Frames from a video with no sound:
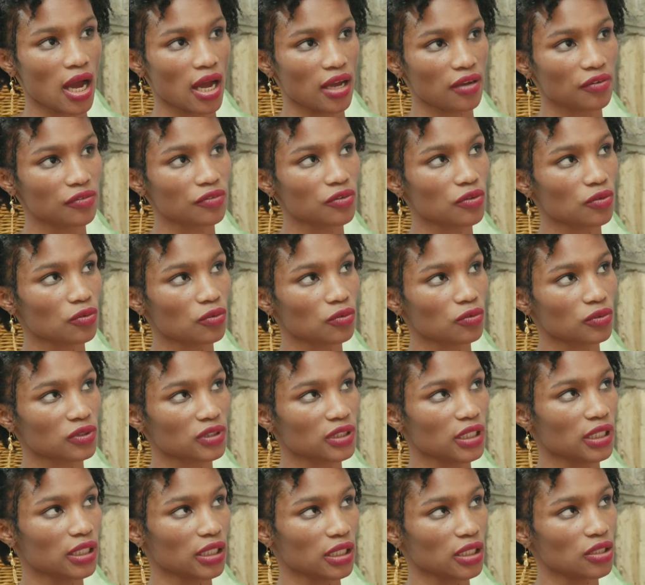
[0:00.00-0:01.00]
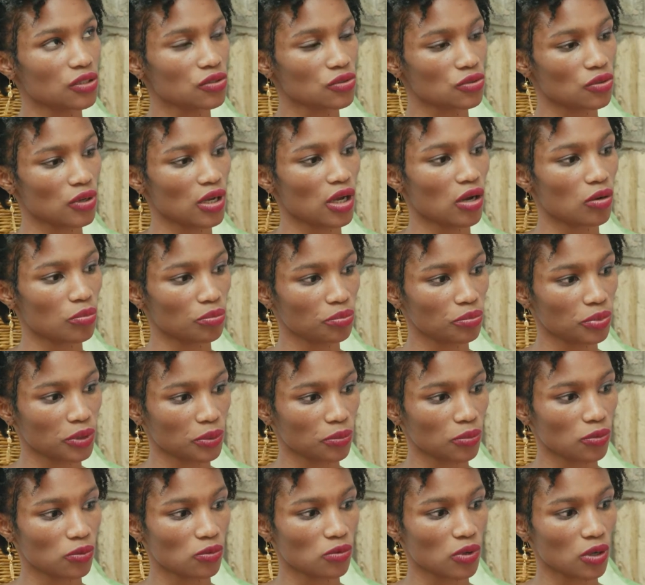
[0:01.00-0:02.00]
I feel the need to help
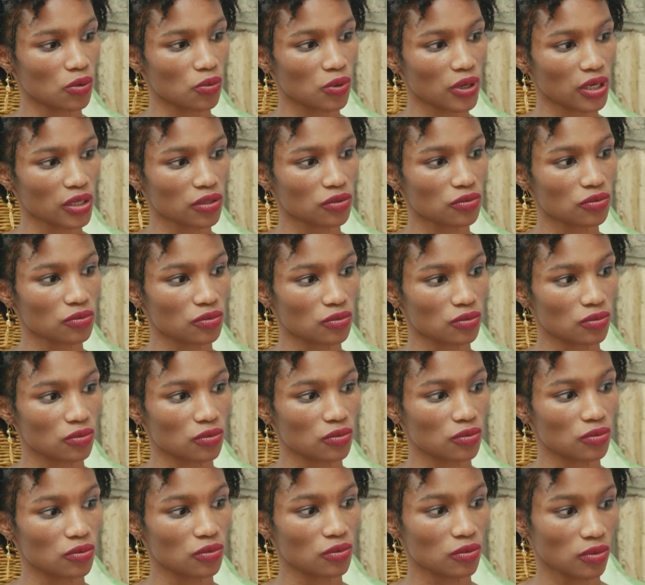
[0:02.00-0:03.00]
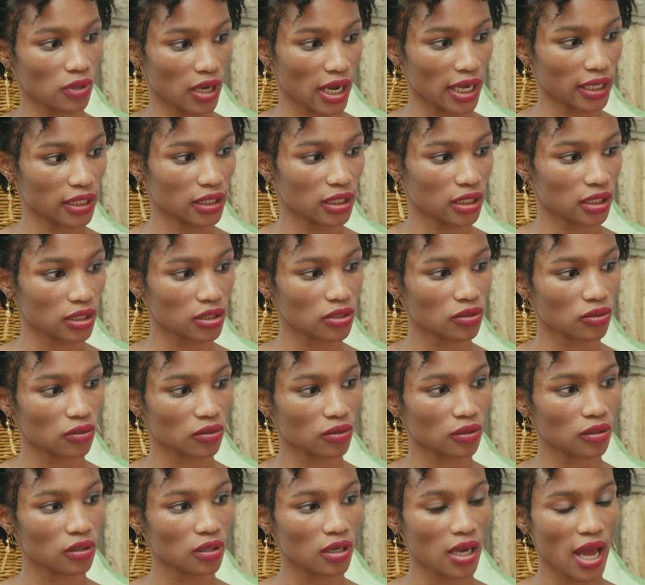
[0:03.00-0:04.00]
people who are going through
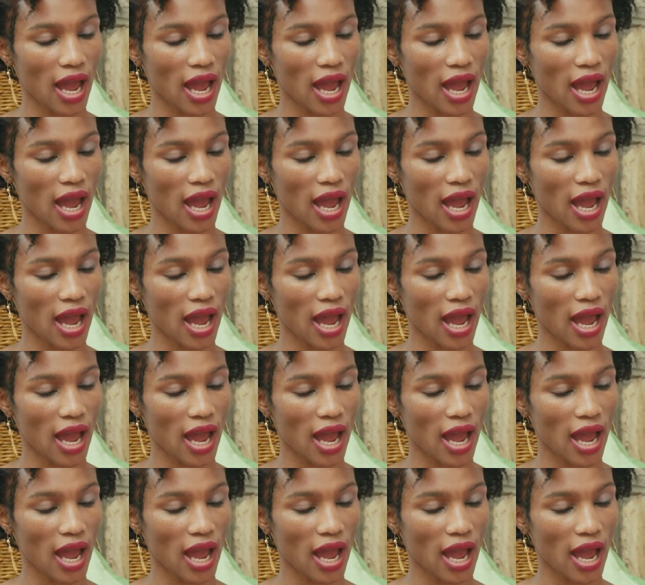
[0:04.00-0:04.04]
addiction.